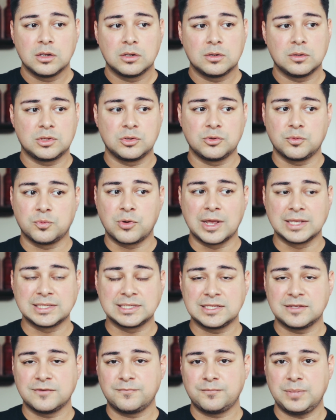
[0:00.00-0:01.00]
through the
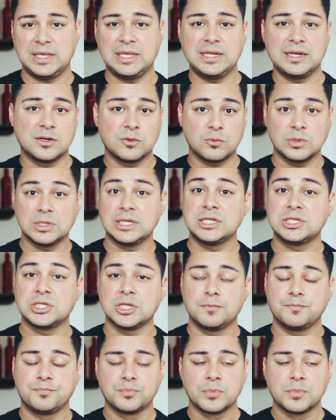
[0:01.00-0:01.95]
process of being in a religion.